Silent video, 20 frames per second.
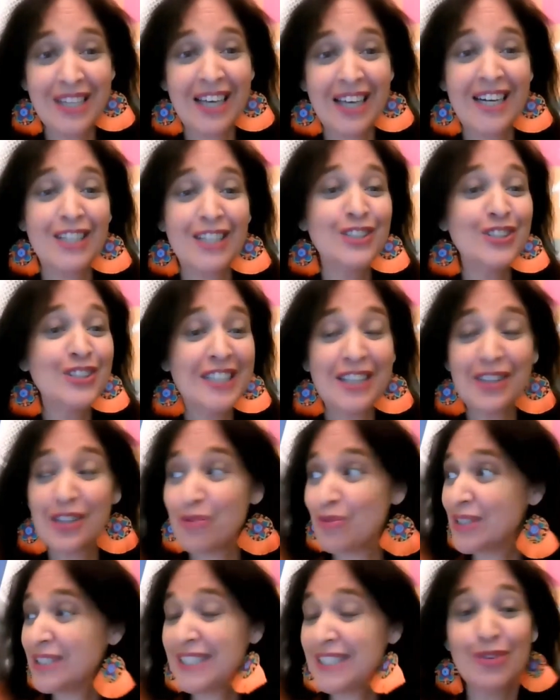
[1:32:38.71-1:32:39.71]
And as you said,
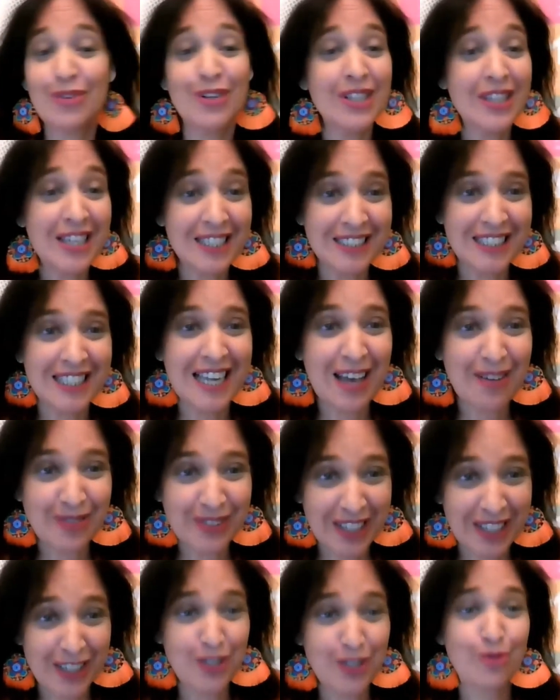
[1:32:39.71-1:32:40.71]
there were several things
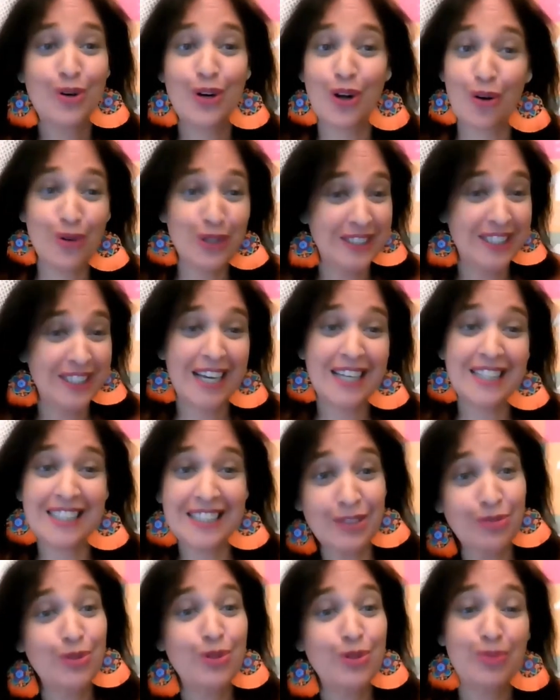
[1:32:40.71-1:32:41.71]
left that you were always saying
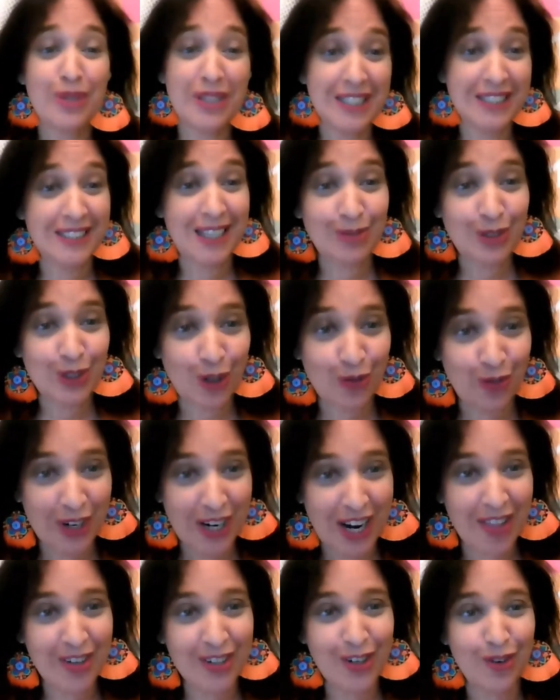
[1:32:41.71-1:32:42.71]
this would be the subject of
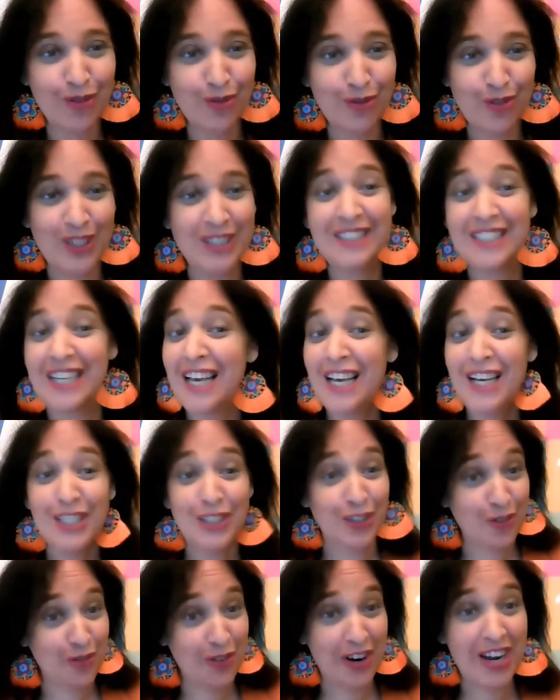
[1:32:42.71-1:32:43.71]
another conference.
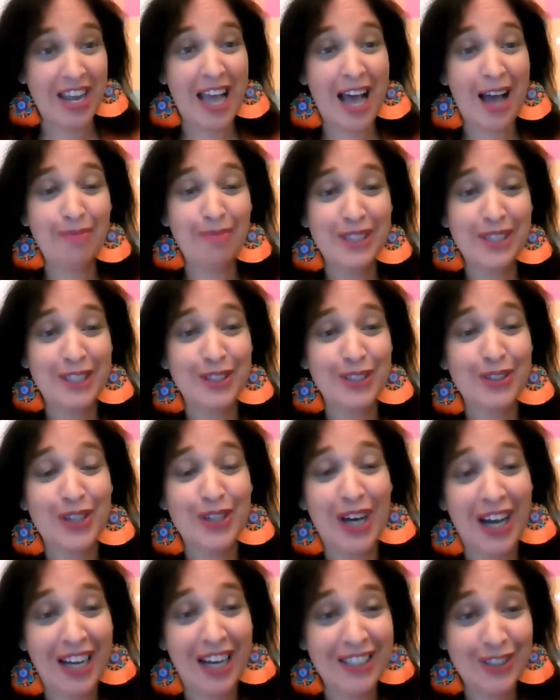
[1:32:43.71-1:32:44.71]
So very happy to,
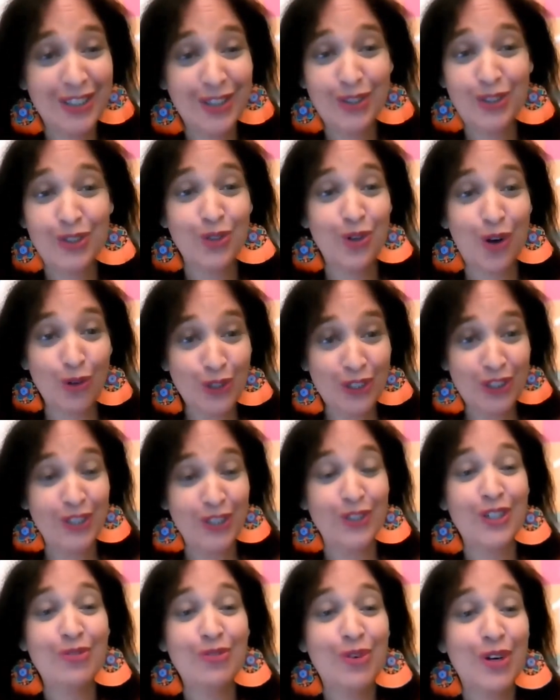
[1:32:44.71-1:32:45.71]
uh, to, to host
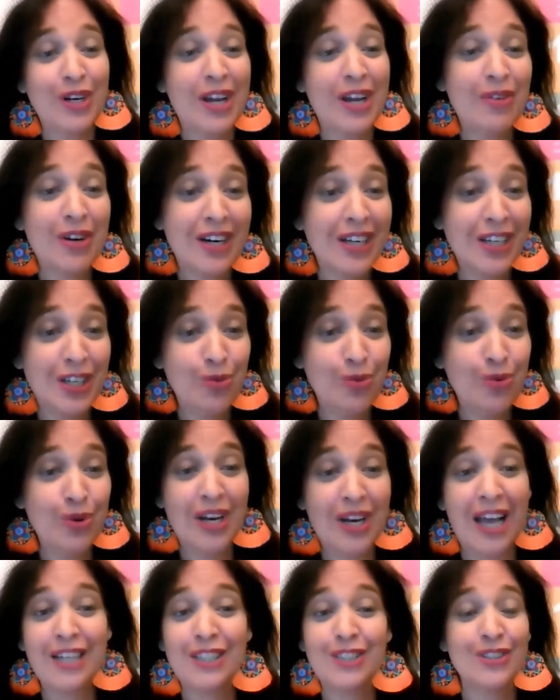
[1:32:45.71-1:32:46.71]
you whenever you
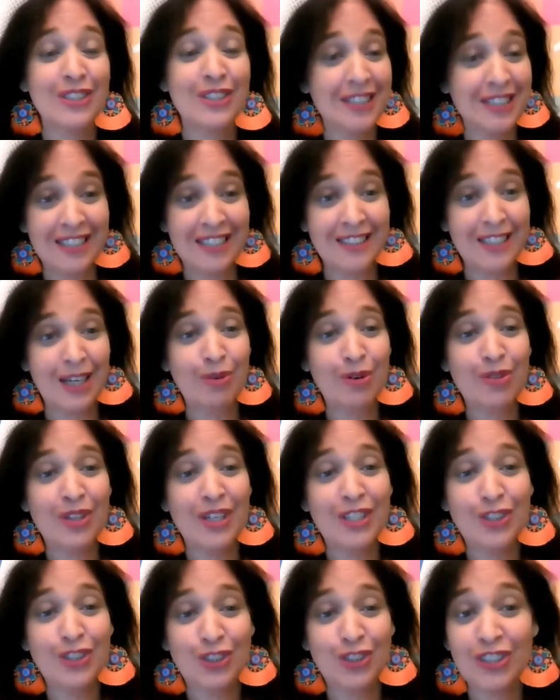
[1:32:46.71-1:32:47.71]
would like to discuss some of
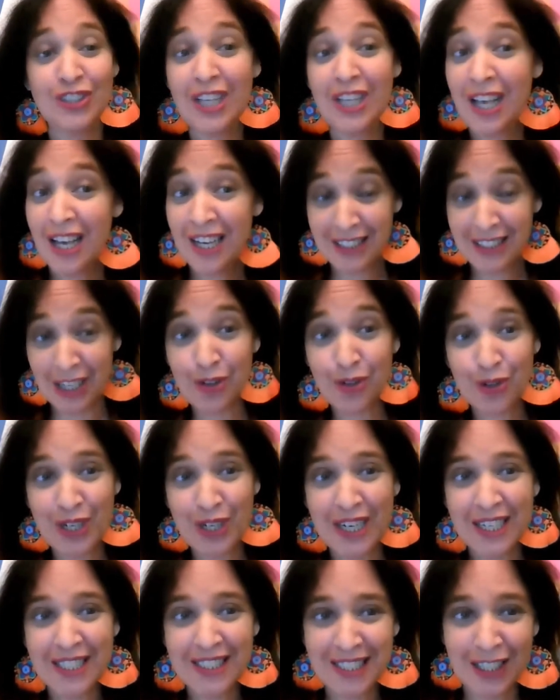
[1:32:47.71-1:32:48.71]
the issues that you
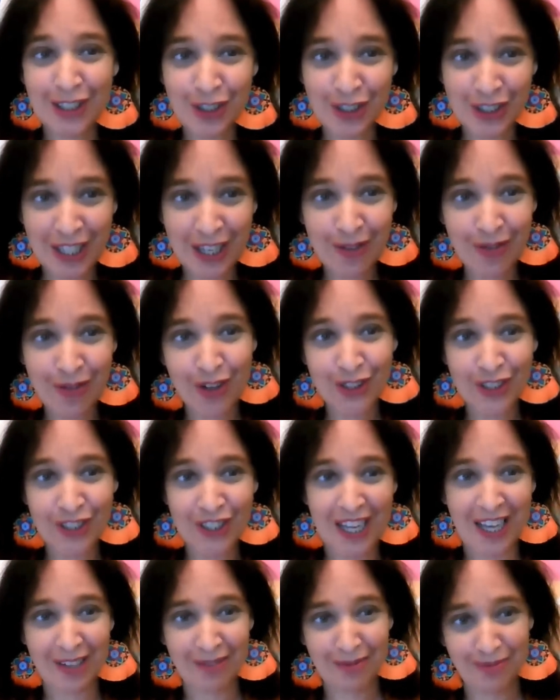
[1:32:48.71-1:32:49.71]
couldn't extend yourself on
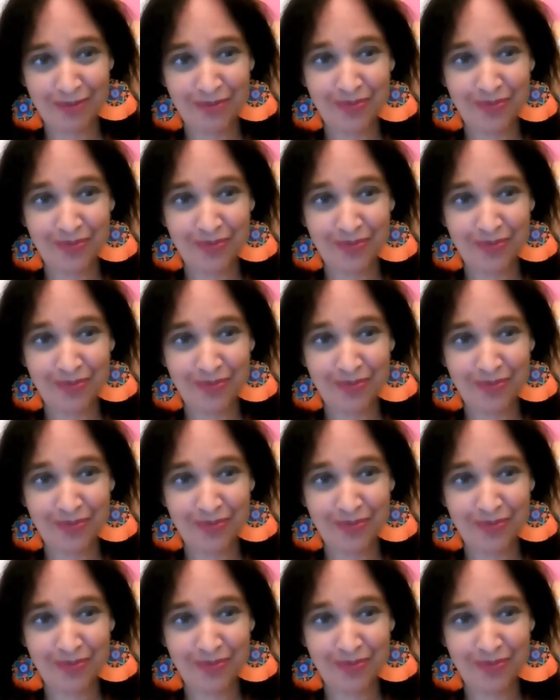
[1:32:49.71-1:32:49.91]
today.